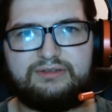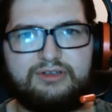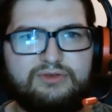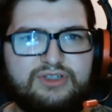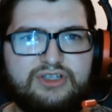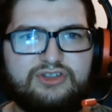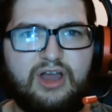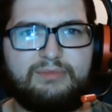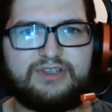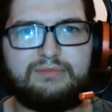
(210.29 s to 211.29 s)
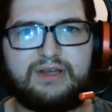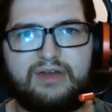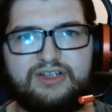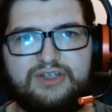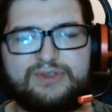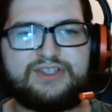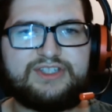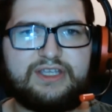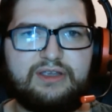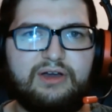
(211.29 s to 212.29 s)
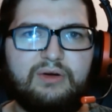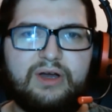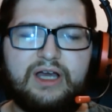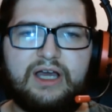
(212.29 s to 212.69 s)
Losing his job doesn't mean much. He was a CEO.